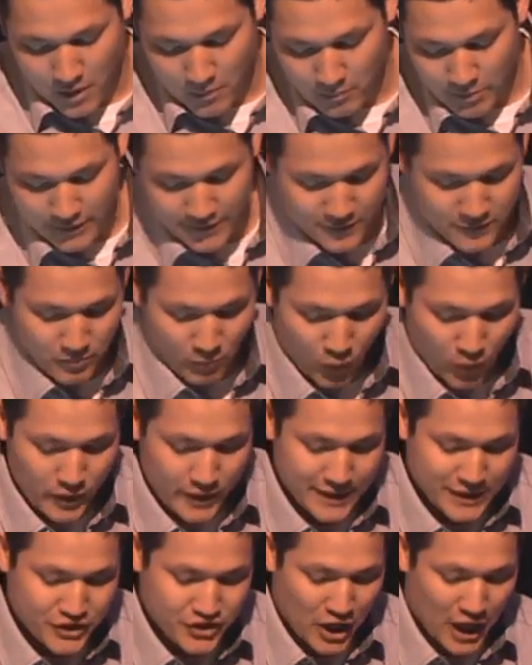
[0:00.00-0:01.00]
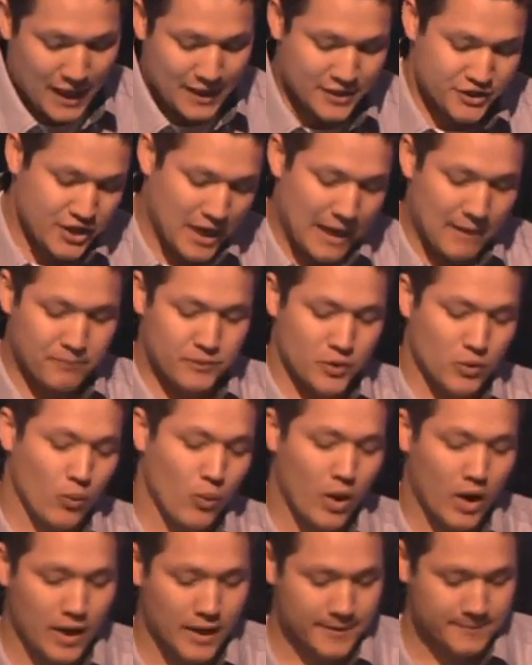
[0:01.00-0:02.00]
But this morning, John chapter
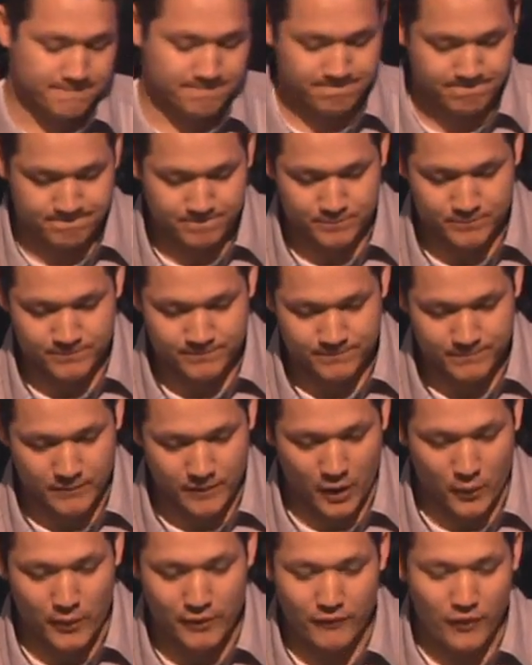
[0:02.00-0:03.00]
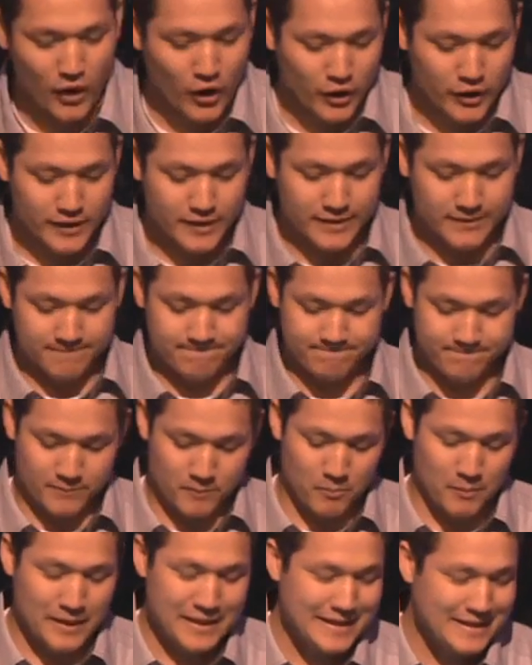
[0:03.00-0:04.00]
1, and we've heard it
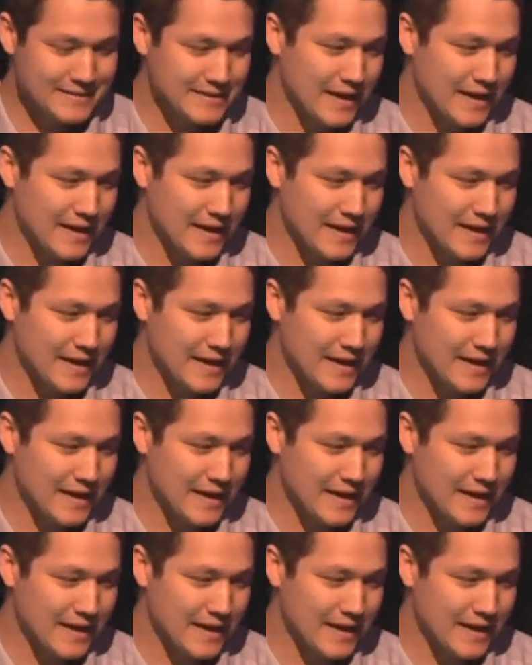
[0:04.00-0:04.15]
many